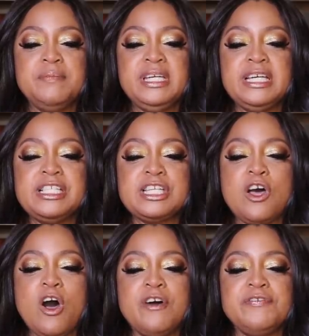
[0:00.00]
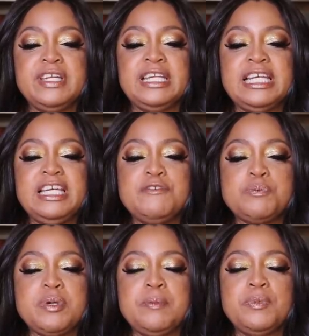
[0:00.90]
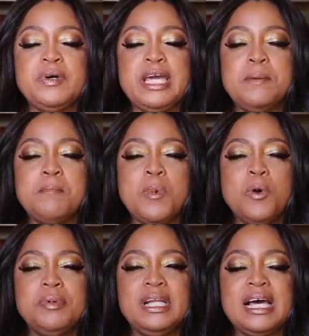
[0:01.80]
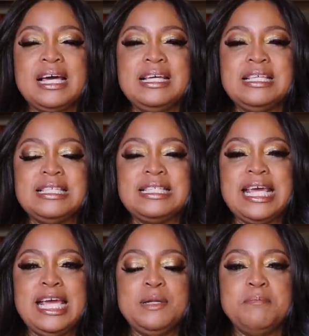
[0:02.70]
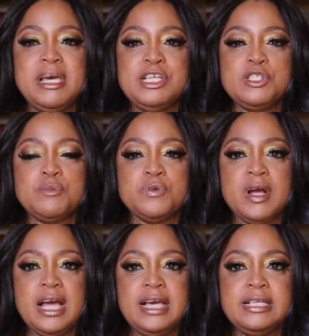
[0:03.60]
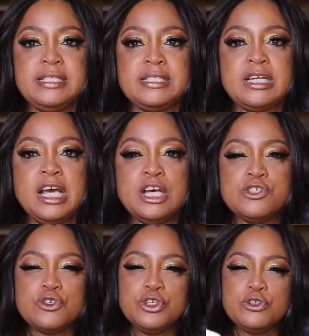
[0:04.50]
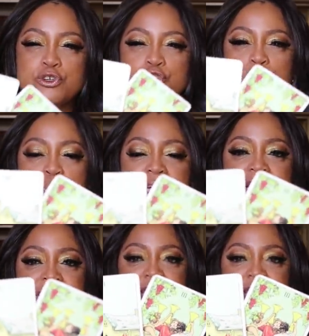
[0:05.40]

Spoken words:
because it often leaves people immobilized and mesmerized. So you're doing